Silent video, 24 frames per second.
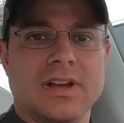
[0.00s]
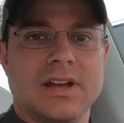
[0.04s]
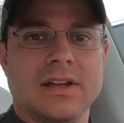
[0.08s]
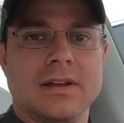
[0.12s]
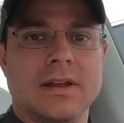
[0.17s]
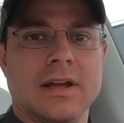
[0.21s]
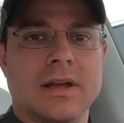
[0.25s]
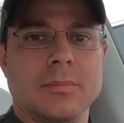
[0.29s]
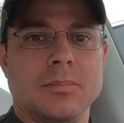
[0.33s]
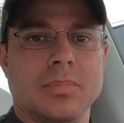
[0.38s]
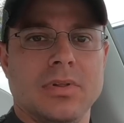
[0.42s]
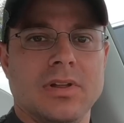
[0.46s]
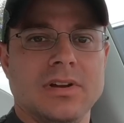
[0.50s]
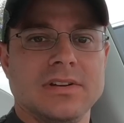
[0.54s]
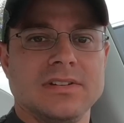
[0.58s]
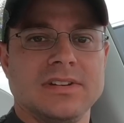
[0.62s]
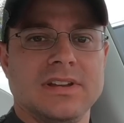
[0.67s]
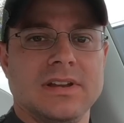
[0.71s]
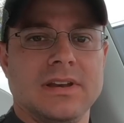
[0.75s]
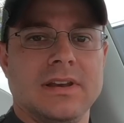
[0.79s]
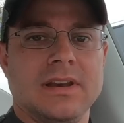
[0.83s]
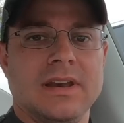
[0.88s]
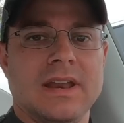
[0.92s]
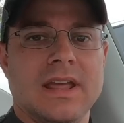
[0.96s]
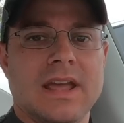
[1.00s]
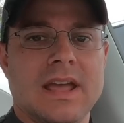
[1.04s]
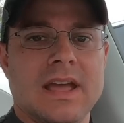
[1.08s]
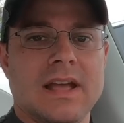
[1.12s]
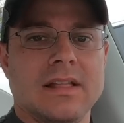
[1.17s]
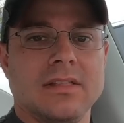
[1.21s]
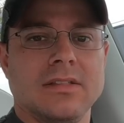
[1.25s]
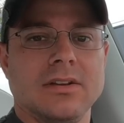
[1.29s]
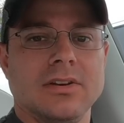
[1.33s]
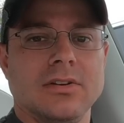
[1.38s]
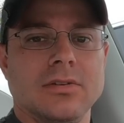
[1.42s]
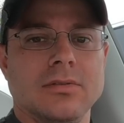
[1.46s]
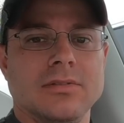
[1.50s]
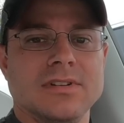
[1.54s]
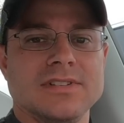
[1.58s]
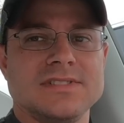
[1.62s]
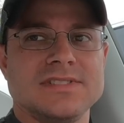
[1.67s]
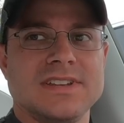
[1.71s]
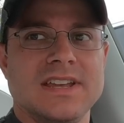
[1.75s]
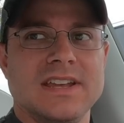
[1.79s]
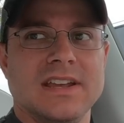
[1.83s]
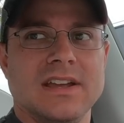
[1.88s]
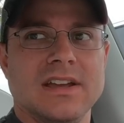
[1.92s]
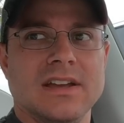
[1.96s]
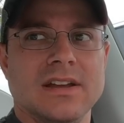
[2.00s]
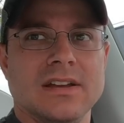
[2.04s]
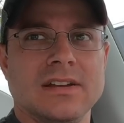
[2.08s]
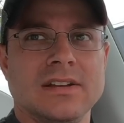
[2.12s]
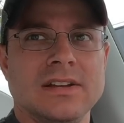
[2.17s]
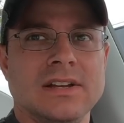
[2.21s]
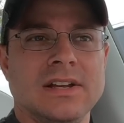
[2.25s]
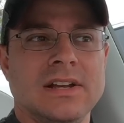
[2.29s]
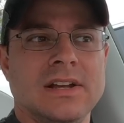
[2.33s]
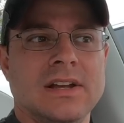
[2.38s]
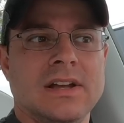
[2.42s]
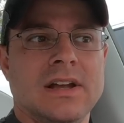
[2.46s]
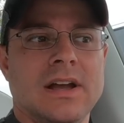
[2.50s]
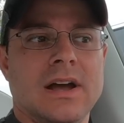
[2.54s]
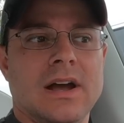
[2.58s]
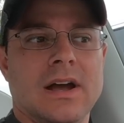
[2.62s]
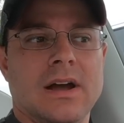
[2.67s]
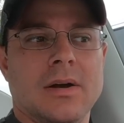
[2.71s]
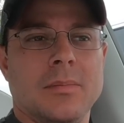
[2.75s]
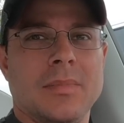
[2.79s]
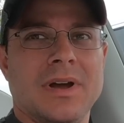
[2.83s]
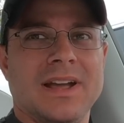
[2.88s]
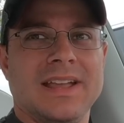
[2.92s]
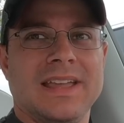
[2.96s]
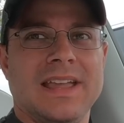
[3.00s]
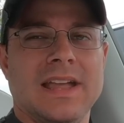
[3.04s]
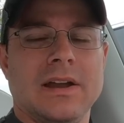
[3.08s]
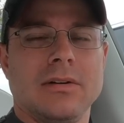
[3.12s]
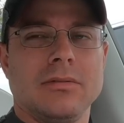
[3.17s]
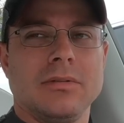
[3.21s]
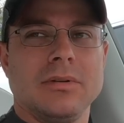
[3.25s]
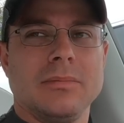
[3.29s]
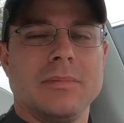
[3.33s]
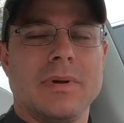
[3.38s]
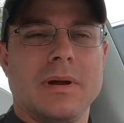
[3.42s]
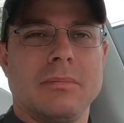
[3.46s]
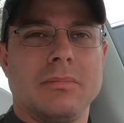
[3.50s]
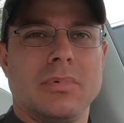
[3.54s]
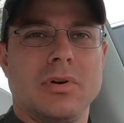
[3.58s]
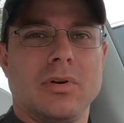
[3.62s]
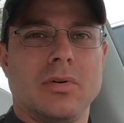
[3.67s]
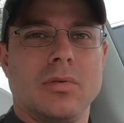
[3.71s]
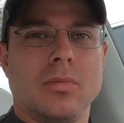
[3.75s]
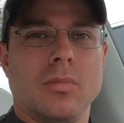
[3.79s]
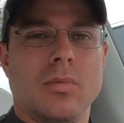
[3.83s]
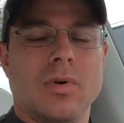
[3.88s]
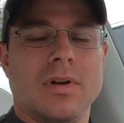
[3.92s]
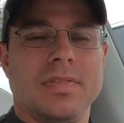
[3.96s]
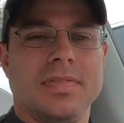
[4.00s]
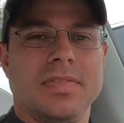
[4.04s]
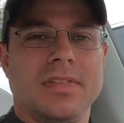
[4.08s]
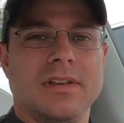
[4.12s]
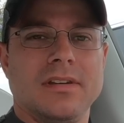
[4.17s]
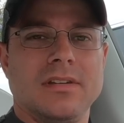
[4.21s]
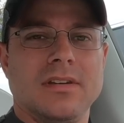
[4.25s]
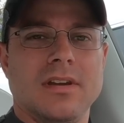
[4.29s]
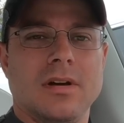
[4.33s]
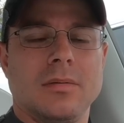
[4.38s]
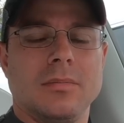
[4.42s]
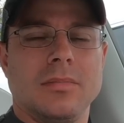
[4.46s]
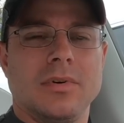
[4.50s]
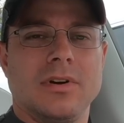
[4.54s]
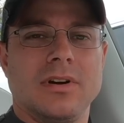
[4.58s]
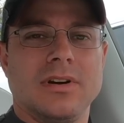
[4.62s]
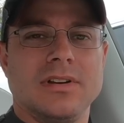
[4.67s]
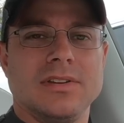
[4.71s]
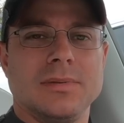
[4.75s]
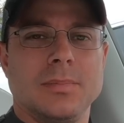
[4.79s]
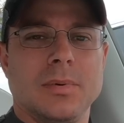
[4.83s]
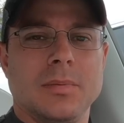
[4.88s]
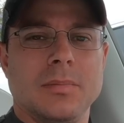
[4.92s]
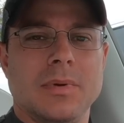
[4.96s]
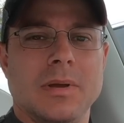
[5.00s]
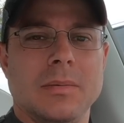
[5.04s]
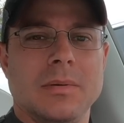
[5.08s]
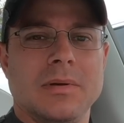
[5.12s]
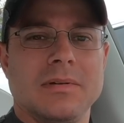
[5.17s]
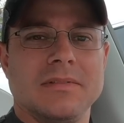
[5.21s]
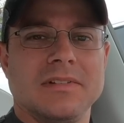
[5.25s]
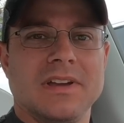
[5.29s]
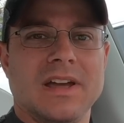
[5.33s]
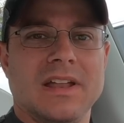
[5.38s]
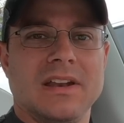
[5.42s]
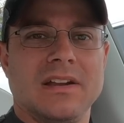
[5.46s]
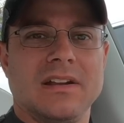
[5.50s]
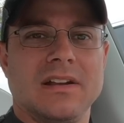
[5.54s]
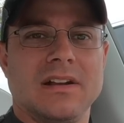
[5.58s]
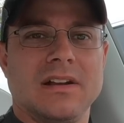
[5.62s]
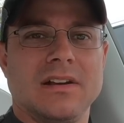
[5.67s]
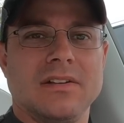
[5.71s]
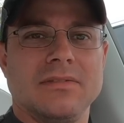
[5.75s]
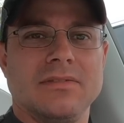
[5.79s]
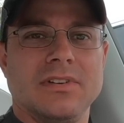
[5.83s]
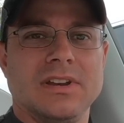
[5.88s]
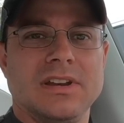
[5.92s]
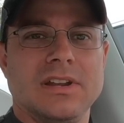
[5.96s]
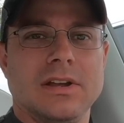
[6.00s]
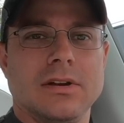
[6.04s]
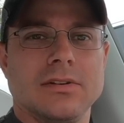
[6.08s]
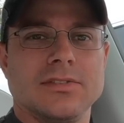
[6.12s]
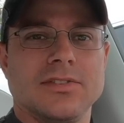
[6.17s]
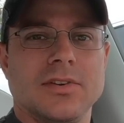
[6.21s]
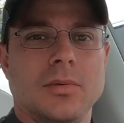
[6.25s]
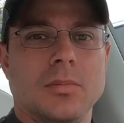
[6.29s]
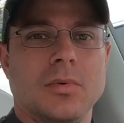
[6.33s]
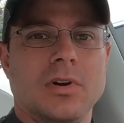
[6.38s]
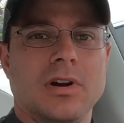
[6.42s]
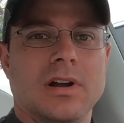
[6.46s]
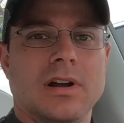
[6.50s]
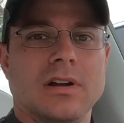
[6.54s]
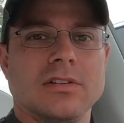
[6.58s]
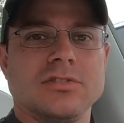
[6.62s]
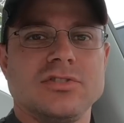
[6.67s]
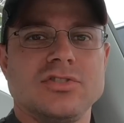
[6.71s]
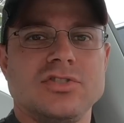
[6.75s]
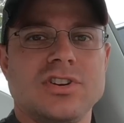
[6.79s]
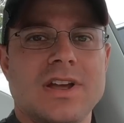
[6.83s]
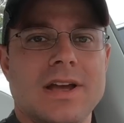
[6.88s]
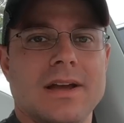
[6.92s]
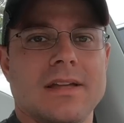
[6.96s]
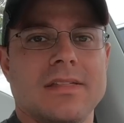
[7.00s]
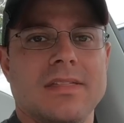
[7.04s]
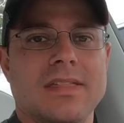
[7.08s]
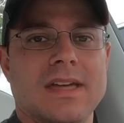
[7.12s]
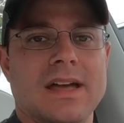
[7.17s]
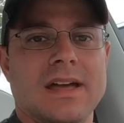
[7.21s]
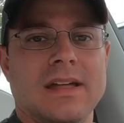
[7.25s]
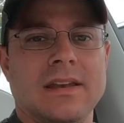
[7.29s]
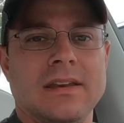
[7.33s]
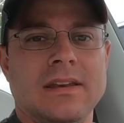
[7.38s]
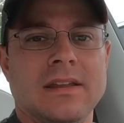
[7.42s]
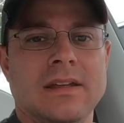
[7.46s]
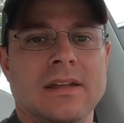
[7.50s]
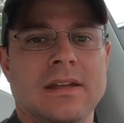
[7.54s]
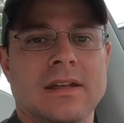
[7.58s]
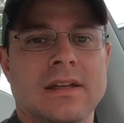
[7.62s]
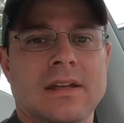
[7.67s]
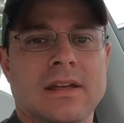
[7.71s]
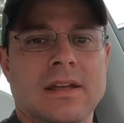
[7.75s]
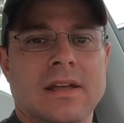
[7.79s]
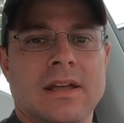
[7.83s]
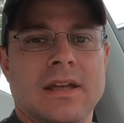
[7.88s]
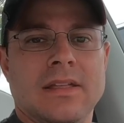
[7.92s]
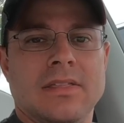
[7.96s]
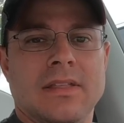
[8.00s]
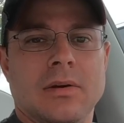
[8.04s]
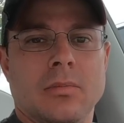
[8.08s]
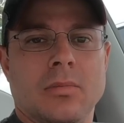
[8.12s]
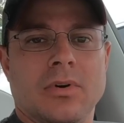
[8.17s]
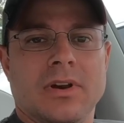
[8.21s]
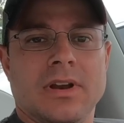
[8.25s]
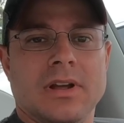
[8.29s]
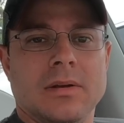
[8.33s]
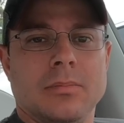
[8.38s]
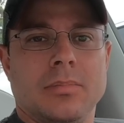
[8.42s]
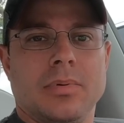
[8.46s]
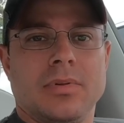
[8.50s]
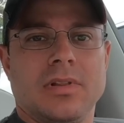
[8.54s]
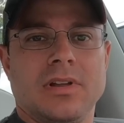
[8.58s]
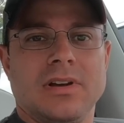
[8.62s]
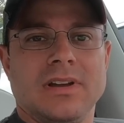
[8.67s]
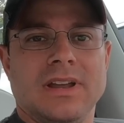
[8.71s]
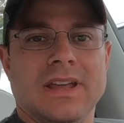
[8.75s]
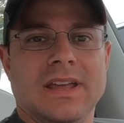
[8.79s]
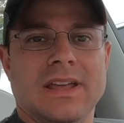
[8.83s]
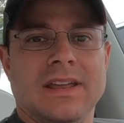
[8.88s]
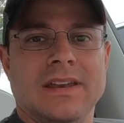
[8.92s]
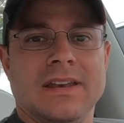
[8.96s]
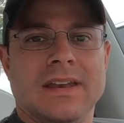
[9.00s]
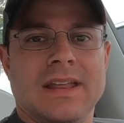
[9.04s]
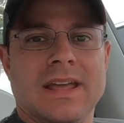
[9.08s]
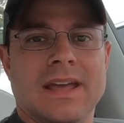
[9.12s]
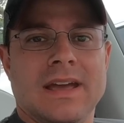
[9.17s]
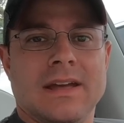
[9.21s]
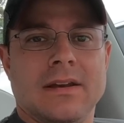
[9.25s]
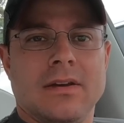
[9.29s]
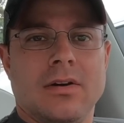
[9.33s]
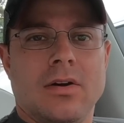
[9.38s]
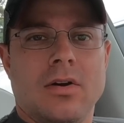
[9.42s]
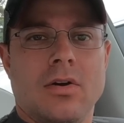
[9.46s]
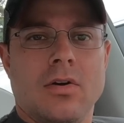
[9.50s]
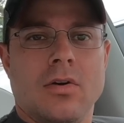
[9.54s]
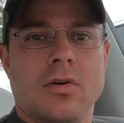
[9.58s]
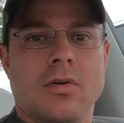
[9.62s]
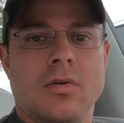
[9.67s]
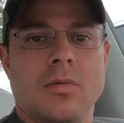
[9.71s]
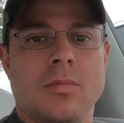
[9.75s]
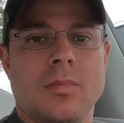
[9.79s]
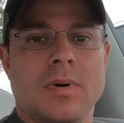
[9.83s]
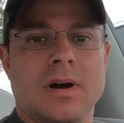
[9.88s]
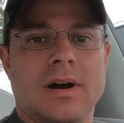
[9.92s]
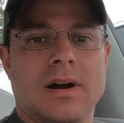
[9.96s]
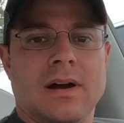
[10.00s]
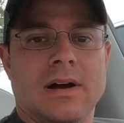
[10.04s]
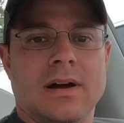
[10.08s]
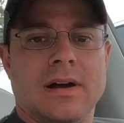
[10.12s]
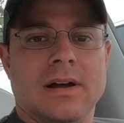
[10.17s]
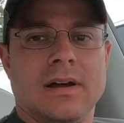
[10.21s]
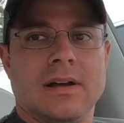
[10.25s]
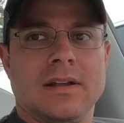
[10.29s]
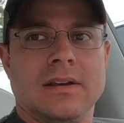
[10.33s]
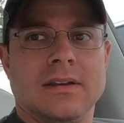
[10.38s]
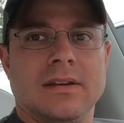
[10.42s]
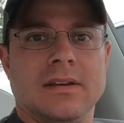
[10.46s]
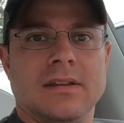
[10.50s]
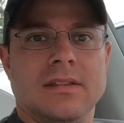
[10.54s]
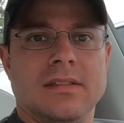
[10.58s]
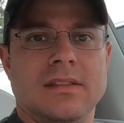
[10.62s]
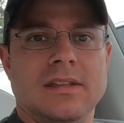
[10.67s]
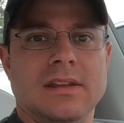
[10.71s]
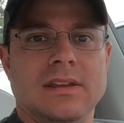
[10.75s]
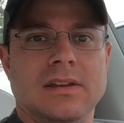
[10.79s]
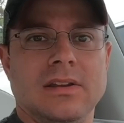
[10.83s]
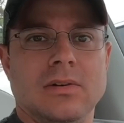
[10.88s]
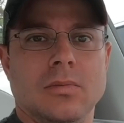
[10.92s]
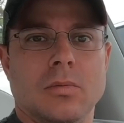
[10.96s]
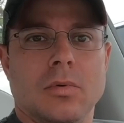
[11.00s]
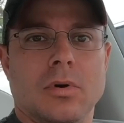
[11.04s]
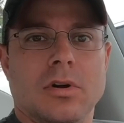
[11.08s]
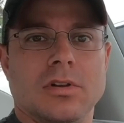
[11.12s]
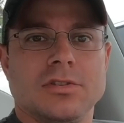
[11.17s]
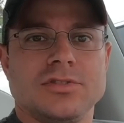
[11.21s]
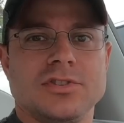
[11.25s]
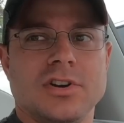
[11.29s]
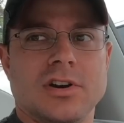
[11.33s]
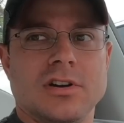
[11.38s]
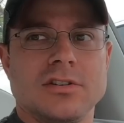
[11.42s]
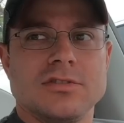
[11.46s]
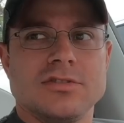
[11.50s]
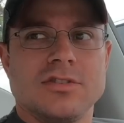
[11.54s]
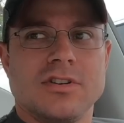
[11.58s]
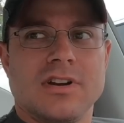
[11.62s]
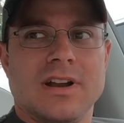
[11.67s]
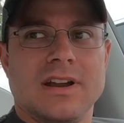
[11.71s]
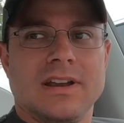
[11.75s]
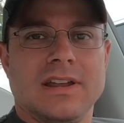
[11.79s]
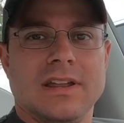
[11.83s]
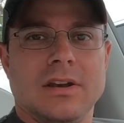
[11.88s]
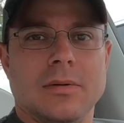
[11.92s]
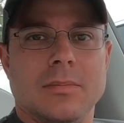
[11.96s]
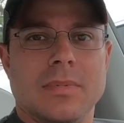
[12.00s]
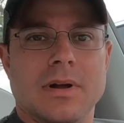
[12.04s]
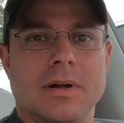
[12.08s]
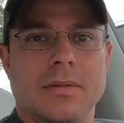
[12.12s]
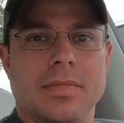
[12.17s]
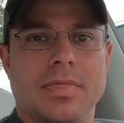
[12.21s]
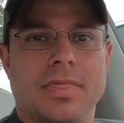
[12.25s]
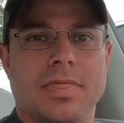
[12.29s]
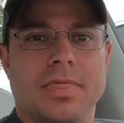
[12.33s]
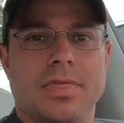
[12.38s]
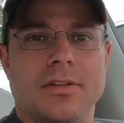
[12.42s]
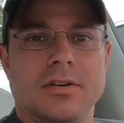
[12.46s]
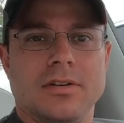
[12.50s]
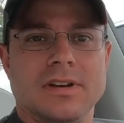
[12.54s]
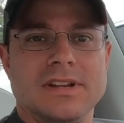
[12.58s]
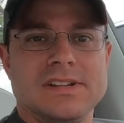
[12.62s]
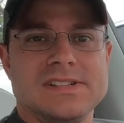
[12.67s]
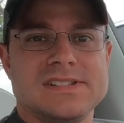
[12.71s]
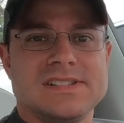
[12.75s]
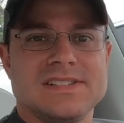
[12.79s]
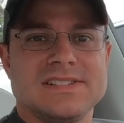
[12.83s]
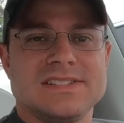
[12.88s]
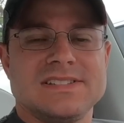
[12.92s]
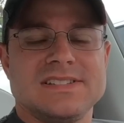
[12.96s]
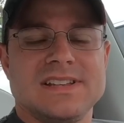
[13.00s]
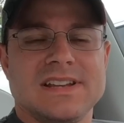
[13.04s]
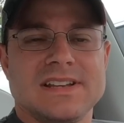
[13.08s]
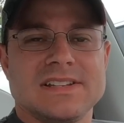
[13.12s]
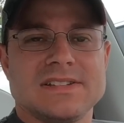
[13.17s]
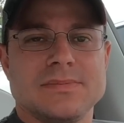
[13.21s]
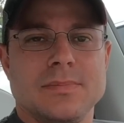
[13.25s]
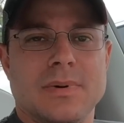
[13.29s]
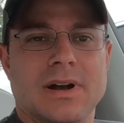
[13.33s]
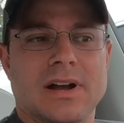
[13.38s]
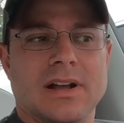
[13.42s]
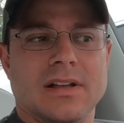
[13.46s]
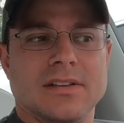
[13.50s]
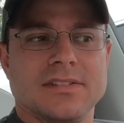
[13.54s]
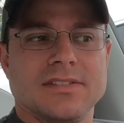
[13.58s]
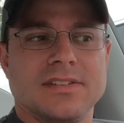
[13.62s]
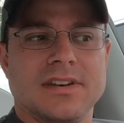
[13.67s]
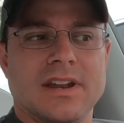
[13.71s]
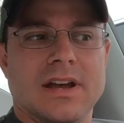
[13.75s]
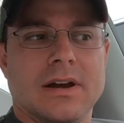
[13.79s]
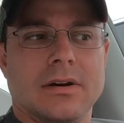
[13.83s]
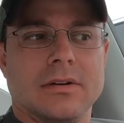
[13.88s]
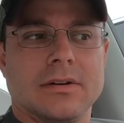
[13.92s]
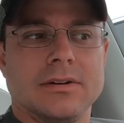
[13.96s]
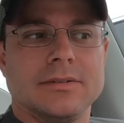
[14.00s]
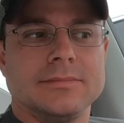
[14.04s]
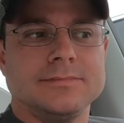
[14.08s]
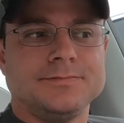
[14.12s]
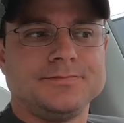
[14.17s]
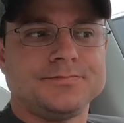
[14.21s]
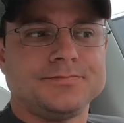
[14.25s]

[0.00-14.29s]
I plugged in at Laguna Seca. I can't remember what the number is, but maybe I've got it on a video somewhere. I'll check that. And then when I plug in at home on the wall charger, I get about 36 miles an hour.